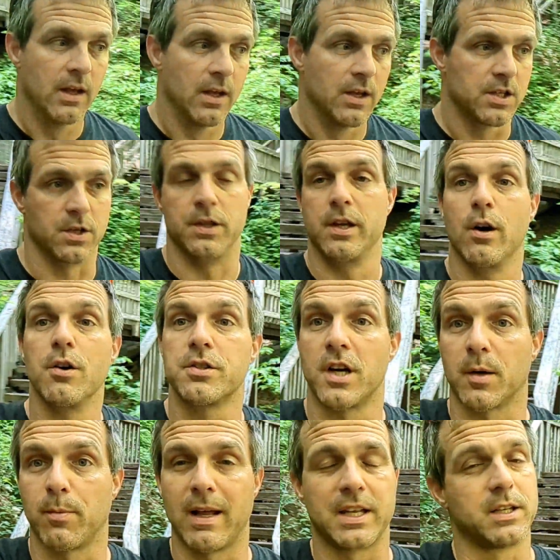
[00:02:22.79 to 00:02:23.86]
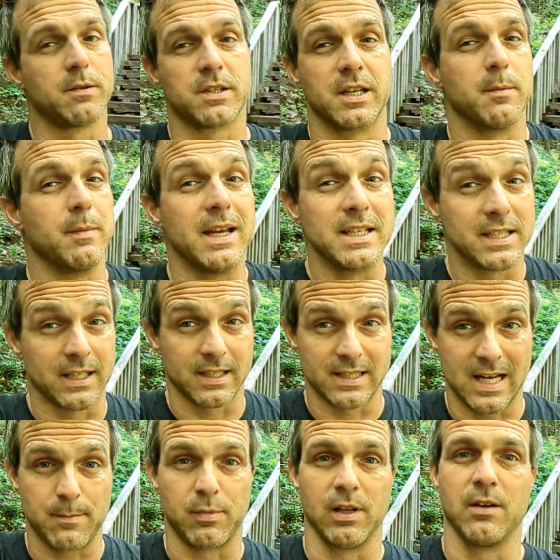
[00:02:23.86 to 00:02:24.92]
So the Ozark Plateau is an amazing
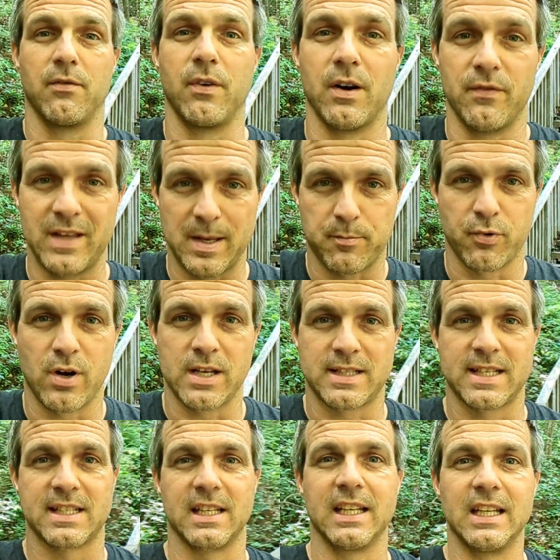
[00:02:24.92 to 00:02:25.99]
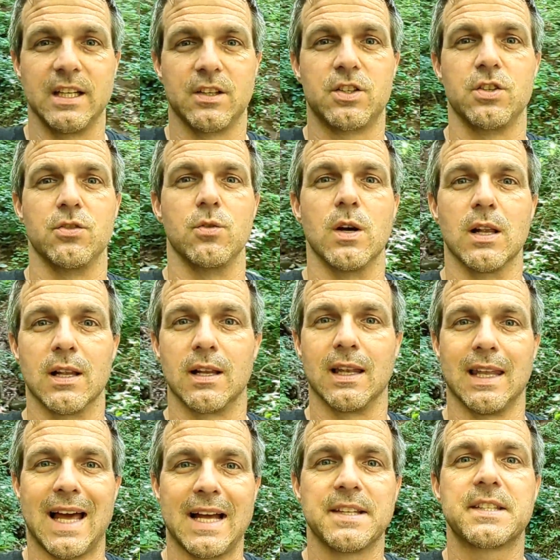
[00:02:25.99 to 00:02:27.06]
example of that process, leading to
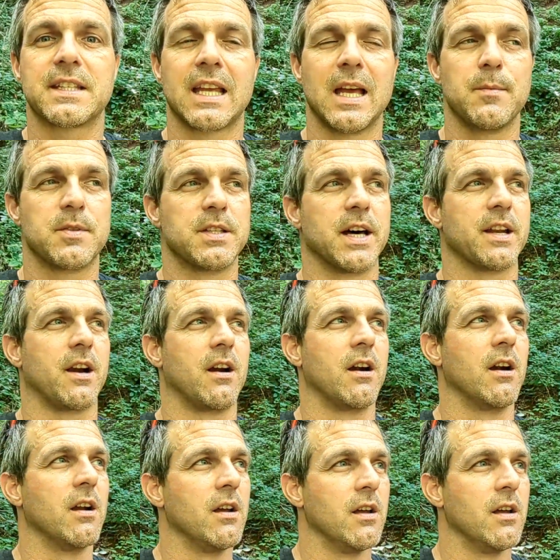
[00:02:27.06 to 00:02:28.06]
landscapes that are